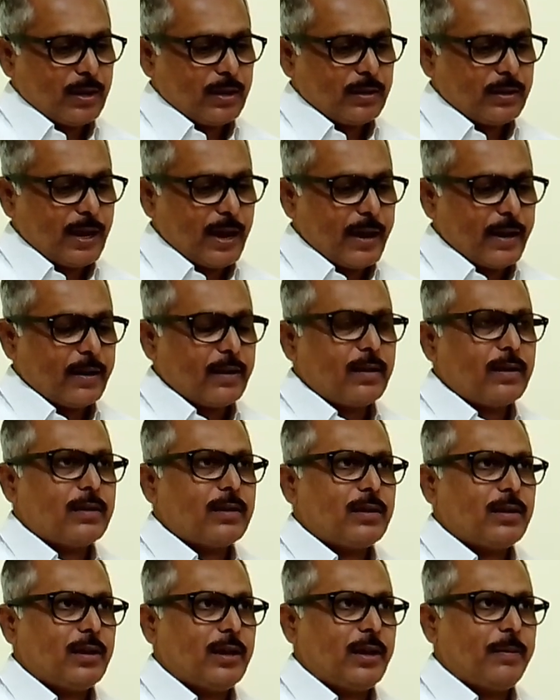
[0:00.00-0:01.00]
then
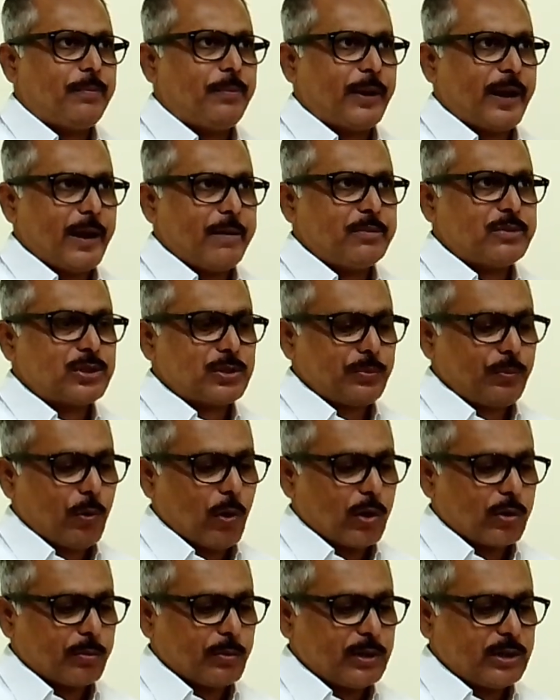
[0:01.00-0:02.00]
he frames
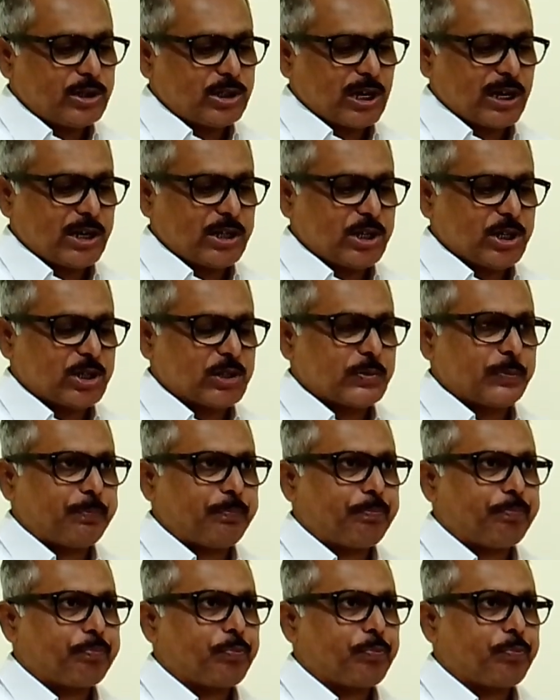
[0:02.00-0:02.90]
formal charges.